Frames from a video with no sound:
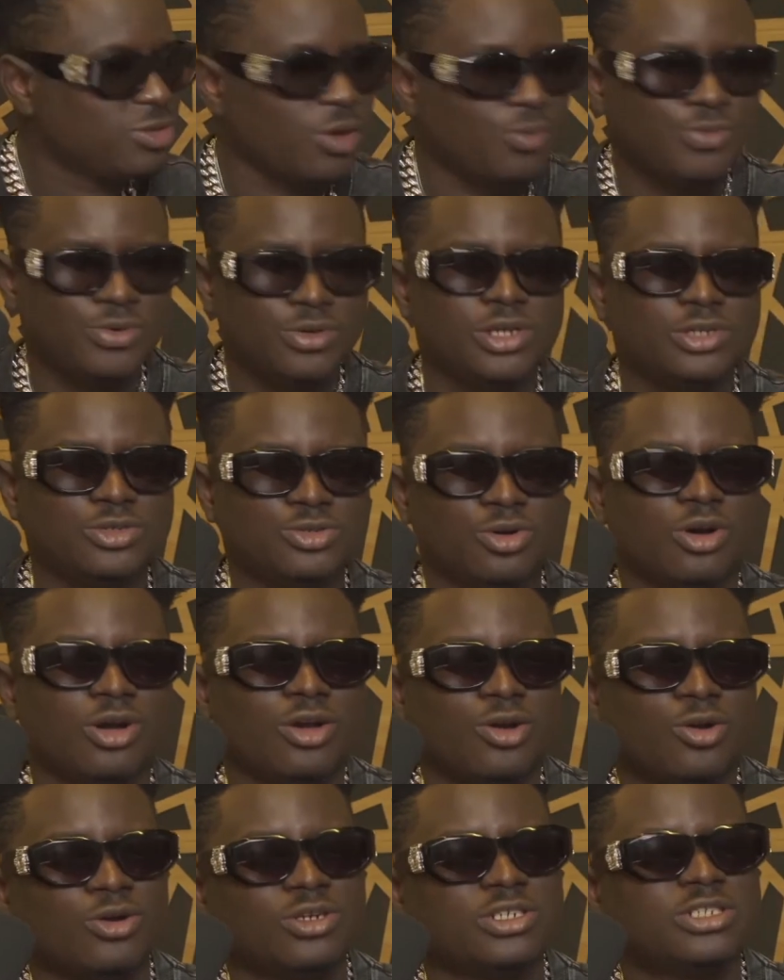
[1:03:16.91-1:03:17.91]
WHO
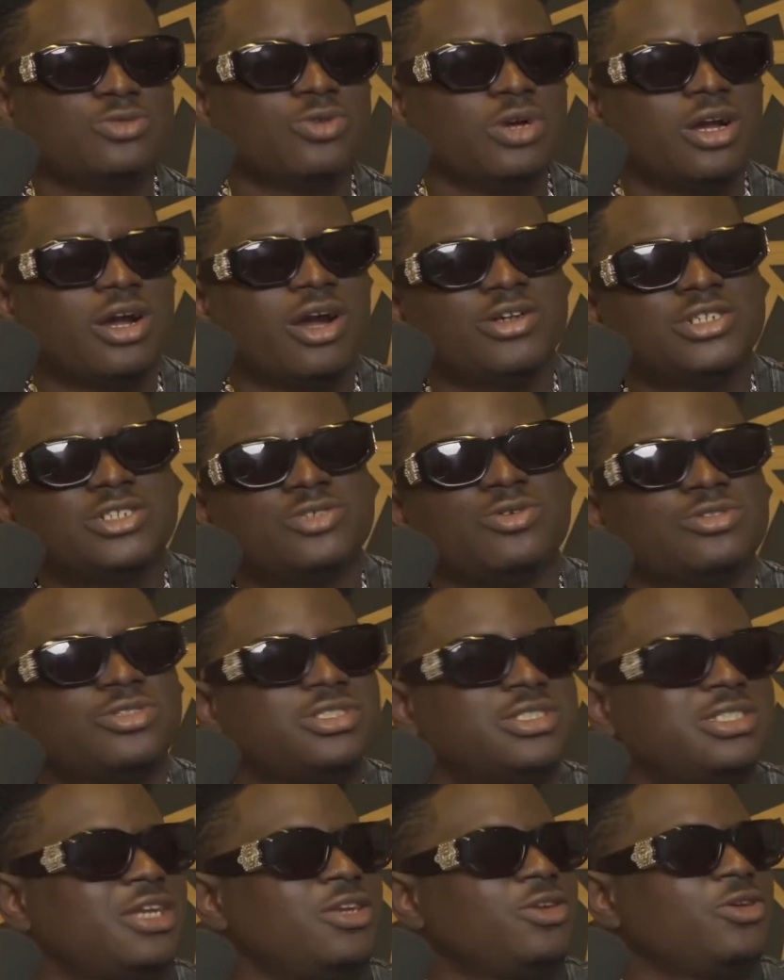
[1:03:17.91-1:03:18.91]
a country want
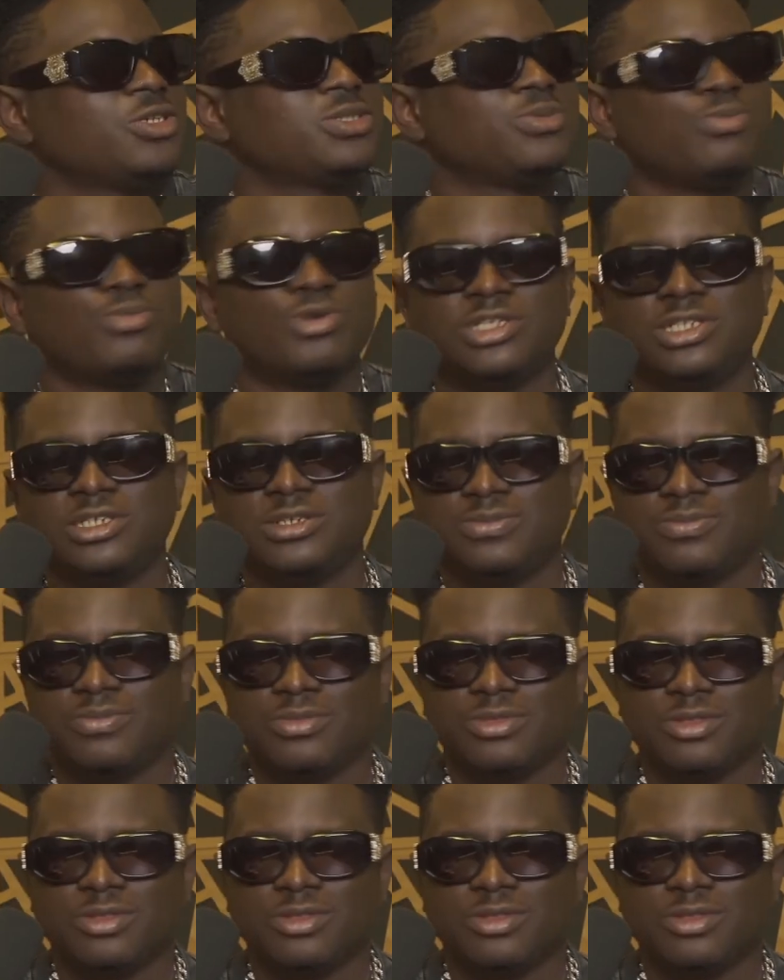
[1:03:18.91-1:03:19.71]
to send us money